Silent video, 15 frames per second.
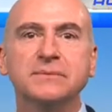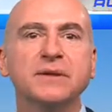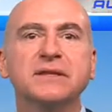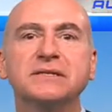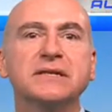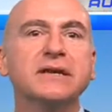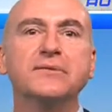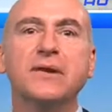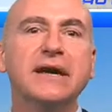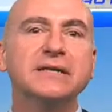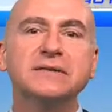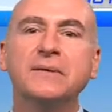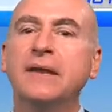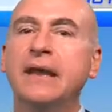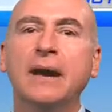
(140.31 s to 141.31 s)
I mean, the
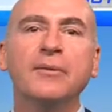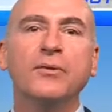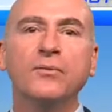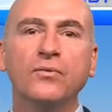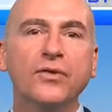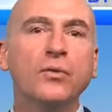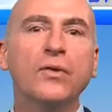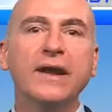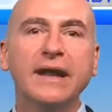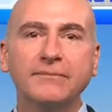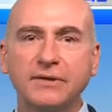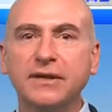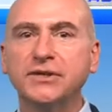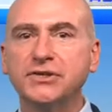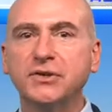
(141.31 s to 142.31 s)
sunrise, I mean, the one
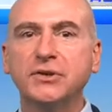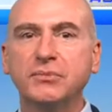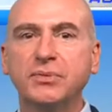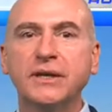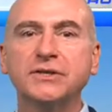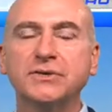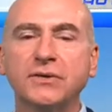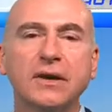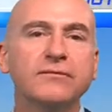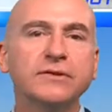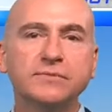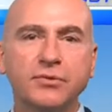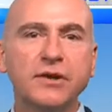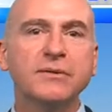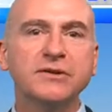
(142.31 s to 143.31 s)
I'm going to show you a picture of
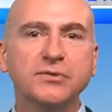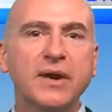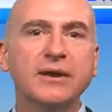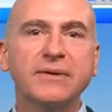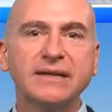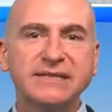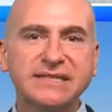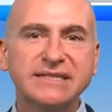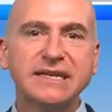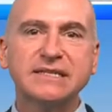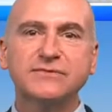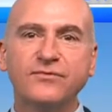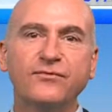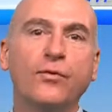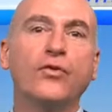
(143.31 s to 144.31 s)
was pretty much right around
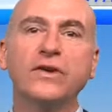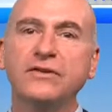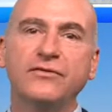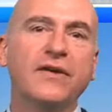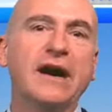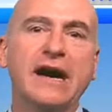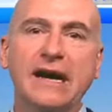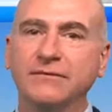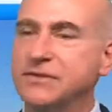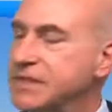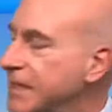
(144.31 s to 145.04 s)
6:45.